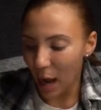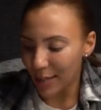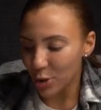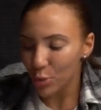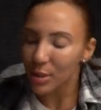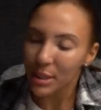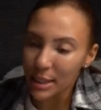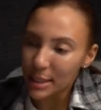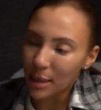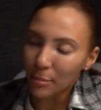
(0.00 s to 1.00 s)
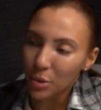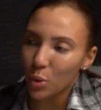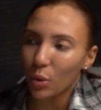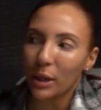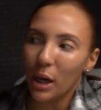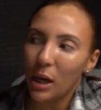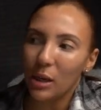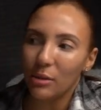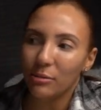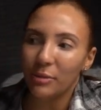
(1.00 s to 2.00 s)
I do see some sort
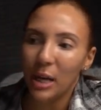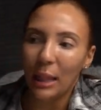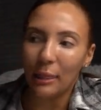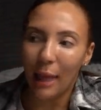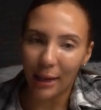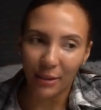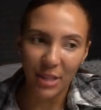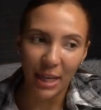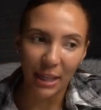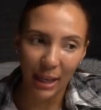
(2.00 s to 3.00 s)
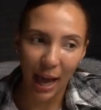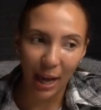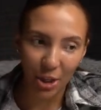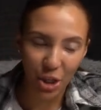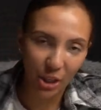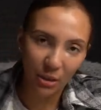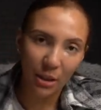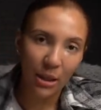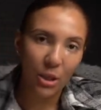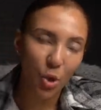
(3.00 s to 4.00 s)
of lack of taking action
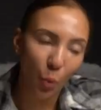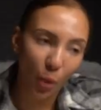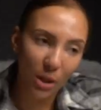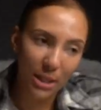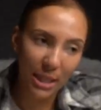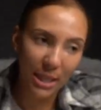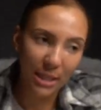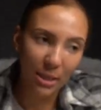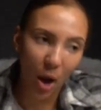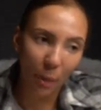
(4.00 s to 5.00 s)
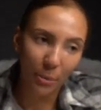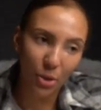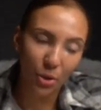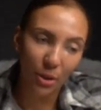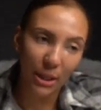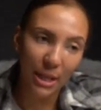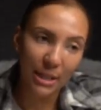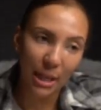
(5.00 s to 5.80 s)
towards these opportunities,